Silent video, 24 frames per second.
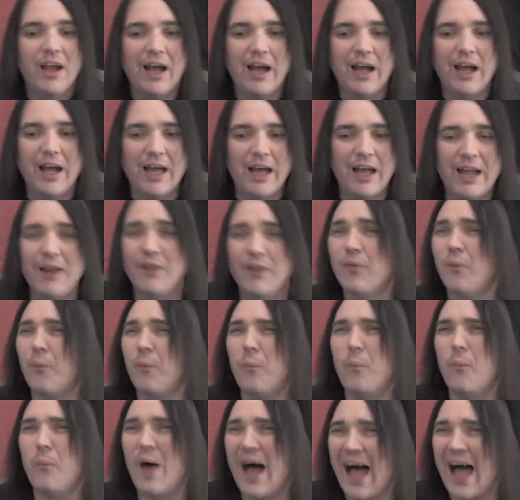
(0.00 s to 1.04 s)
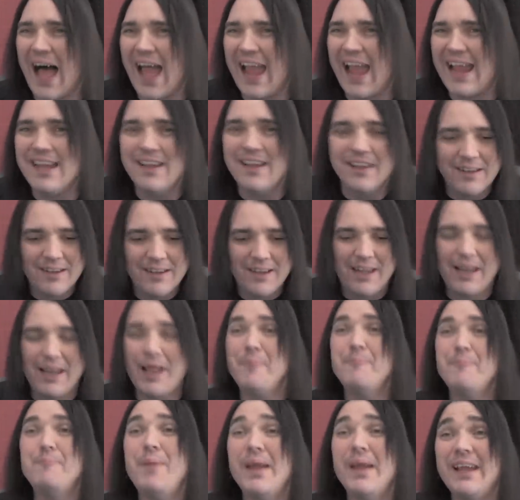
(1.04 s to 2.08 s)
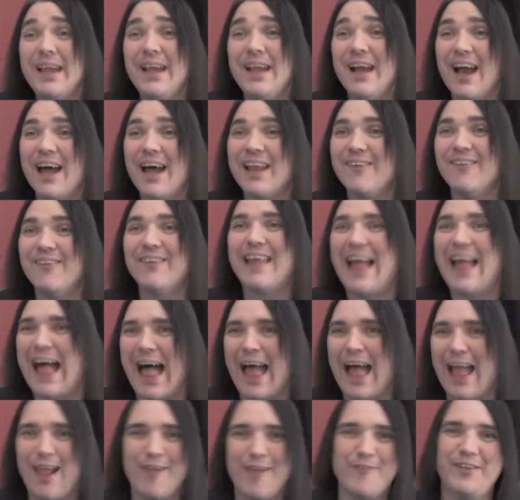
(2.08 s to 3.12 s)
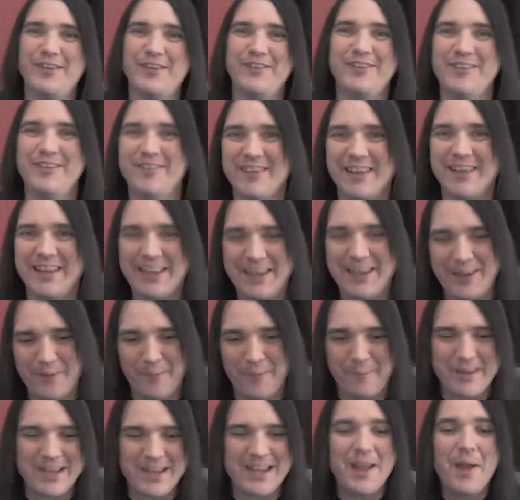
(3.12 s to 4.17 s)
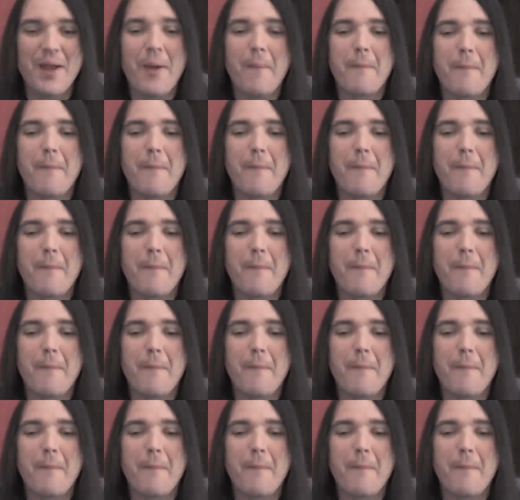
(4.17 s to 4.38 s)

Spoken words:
I don't know why, and I'm picking on her live, and she's going to kill me.